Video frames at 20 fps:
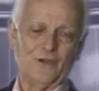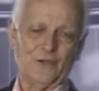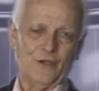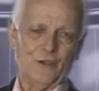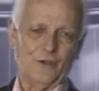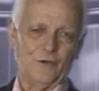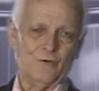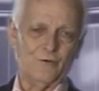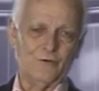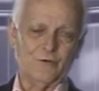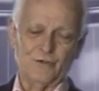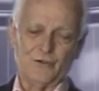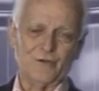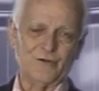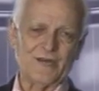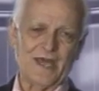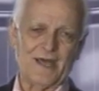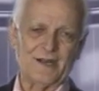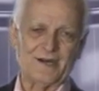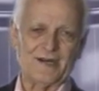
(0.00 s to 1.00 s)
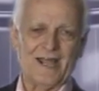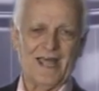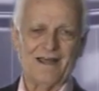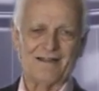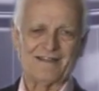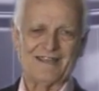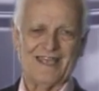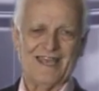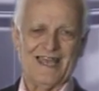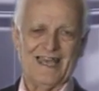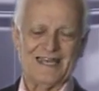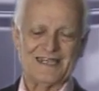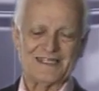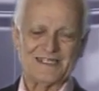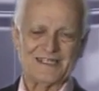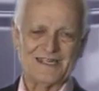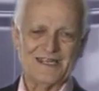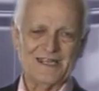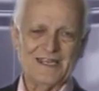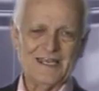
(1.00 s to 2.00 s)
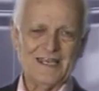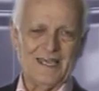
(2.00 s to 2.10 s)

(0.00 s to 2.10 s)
you. You're not an outcast.